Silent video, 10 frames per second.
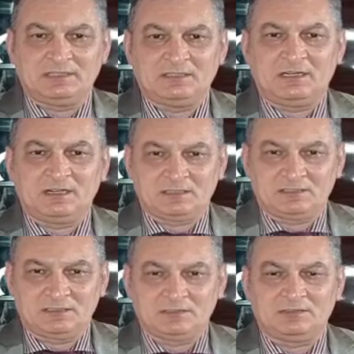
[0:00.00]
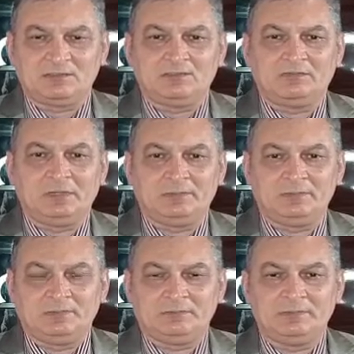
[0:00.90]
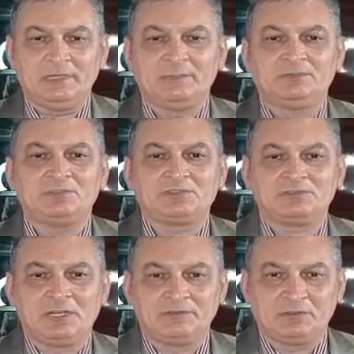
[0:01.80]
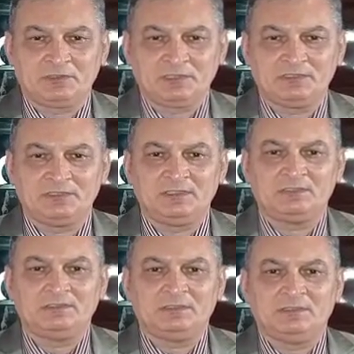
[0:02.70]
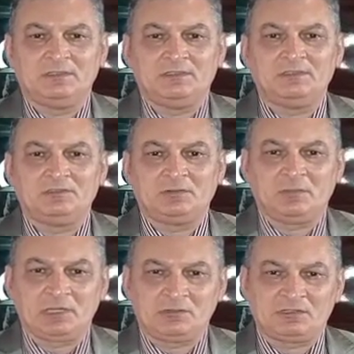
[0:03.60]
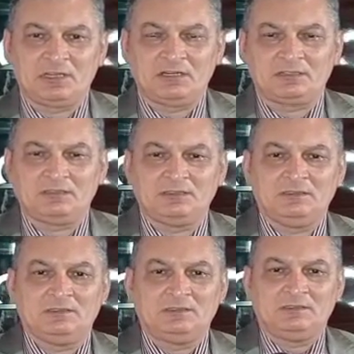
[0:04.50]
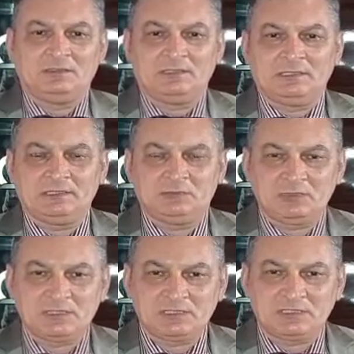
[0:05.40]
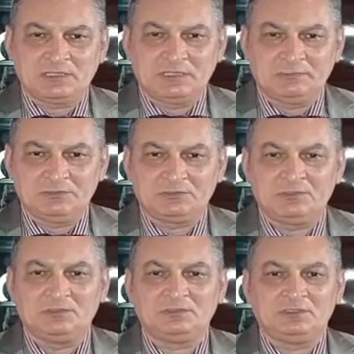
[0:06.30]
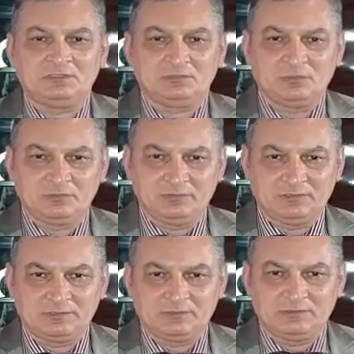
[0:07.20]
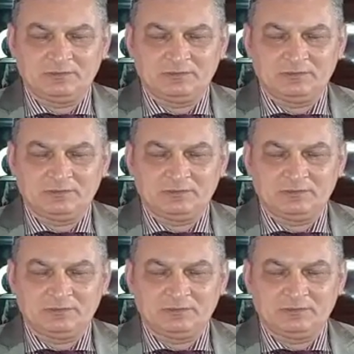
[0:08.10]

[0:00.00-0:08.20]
and articles on the web. Maybe books you have already read in your mother tongue and which have been turned into movies.